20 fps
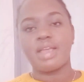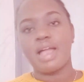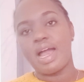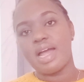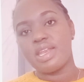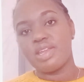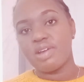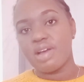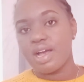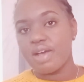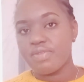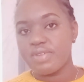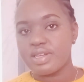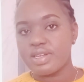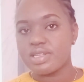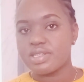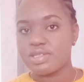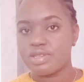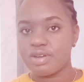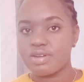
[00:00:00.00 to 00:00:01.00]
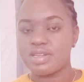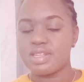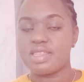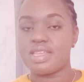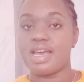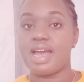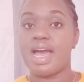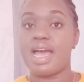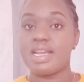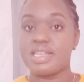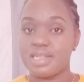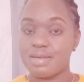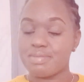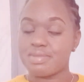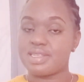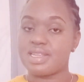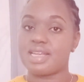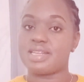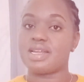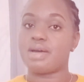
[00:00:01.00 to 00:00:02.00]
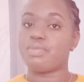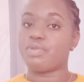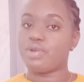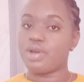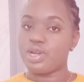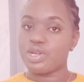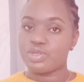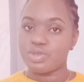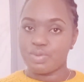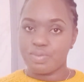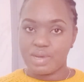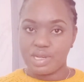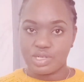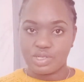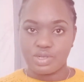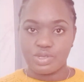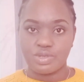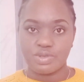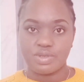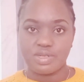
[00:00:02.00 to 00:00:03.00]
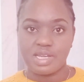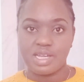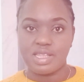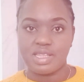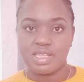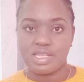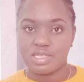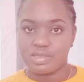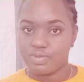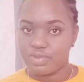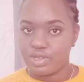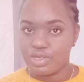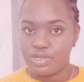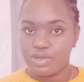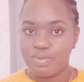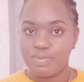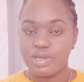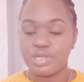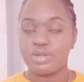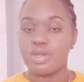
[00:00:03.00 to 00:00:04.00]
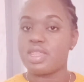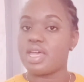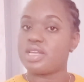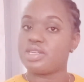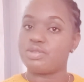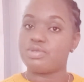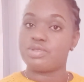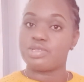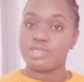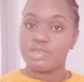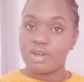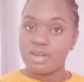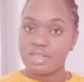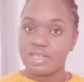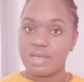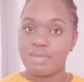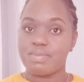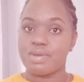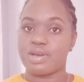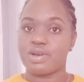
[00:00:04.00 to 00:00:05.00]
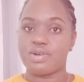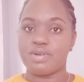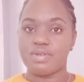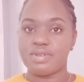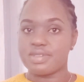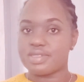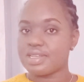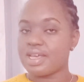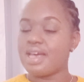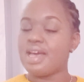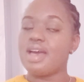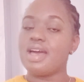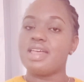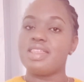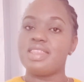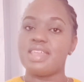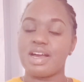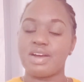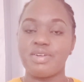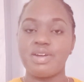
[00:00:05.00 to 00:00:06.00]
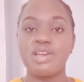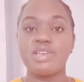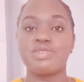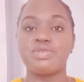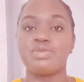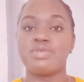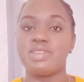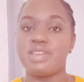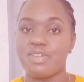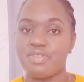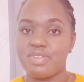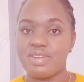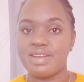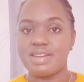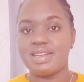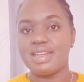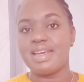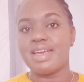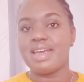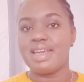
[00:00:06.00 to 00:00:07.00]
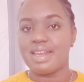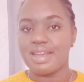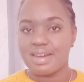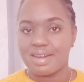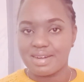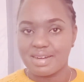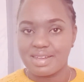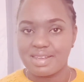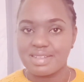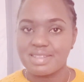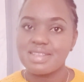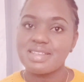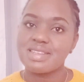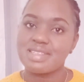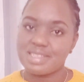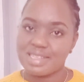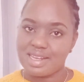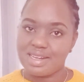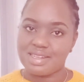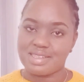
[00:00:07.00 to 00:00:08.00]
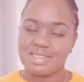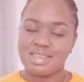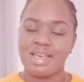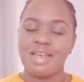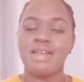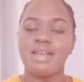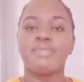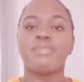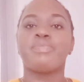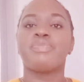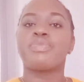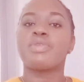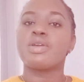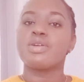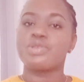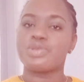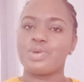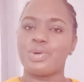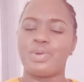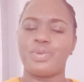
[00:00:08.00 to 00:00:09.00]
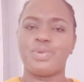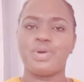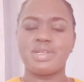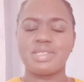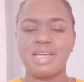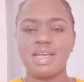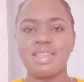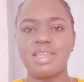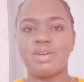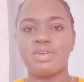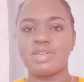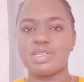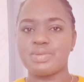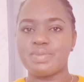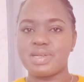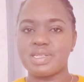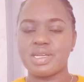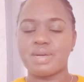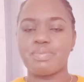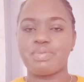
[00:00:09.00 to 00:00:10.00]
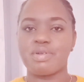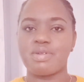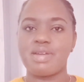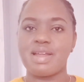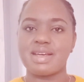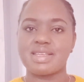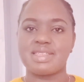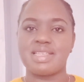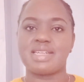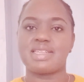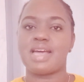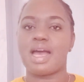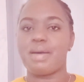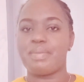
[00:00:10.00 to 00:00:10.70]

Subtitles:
and you haven't stocked the items that I'm going to mention today in this video, make sure that you stock them because they are going to definitely increase sales. So what are the cosmetic products that